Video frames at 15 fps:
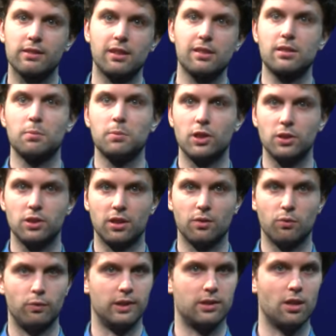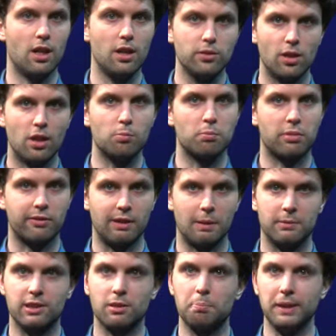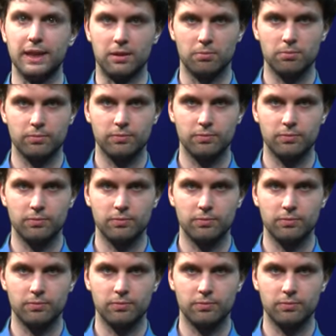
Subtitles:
distribution with unknown parameter P.